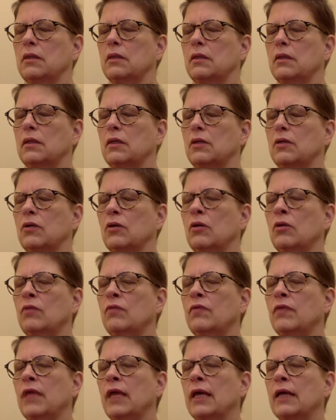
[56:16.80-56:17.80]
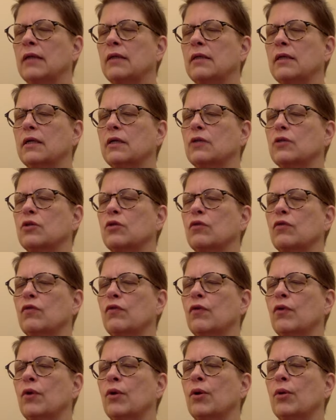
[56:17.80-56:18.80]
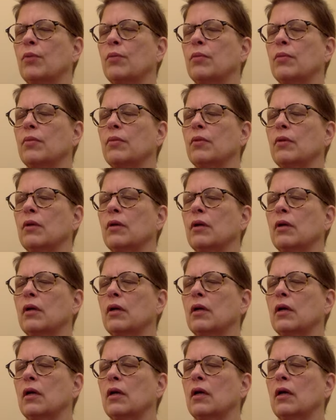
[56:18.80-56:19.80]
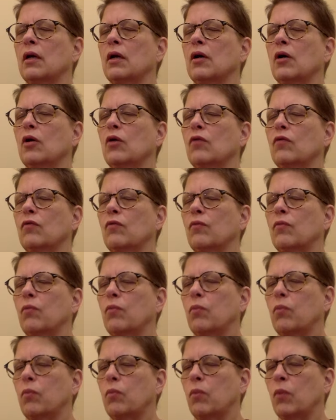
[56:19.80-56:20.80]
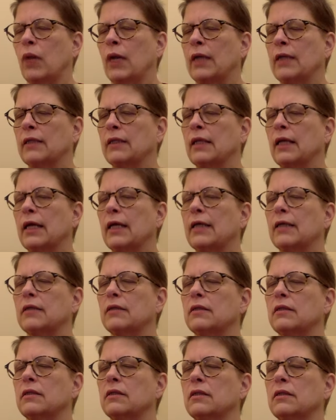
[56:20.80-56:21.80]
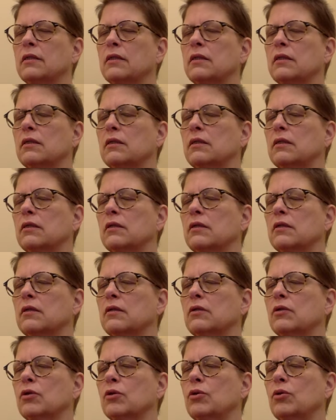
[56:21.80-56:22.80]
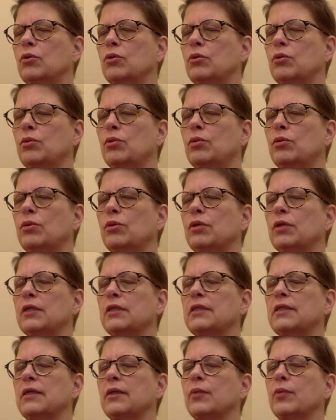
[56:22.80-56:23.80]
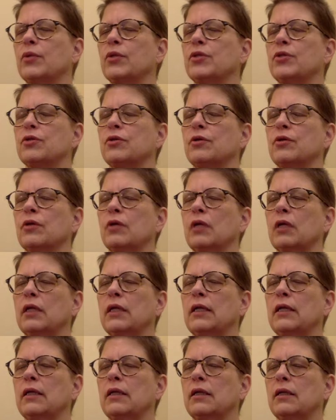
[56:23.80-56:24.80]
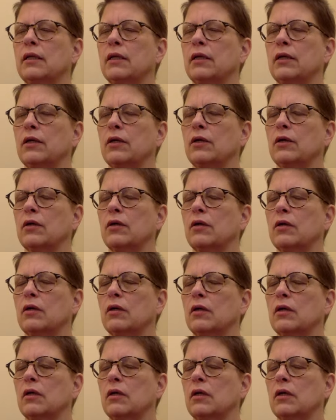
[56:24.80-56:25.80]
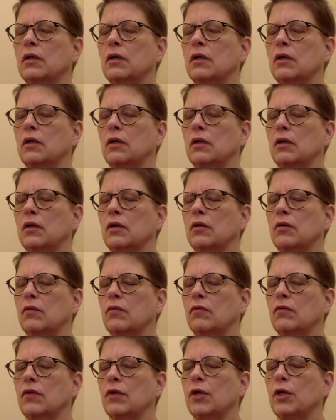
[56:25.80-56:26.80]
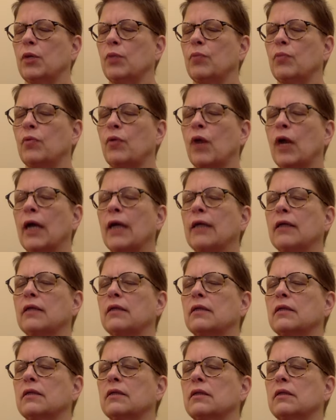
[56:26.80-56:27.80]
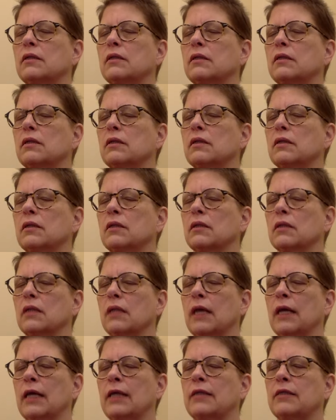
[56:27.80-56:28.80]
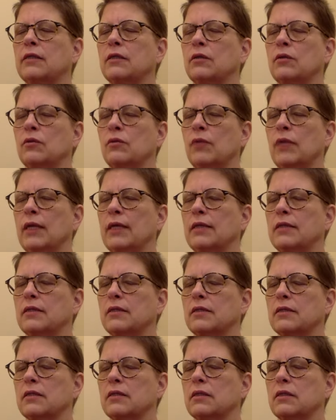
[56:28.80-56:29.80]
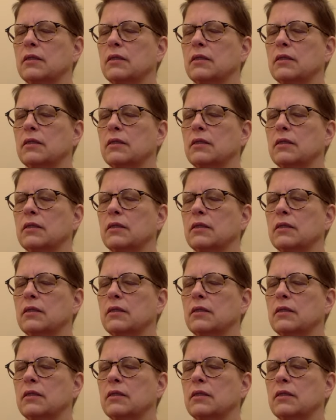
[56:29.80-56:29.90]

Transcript: And all of that takes the form of white light, cool in temperature, clean, clear, very bright, light in weight.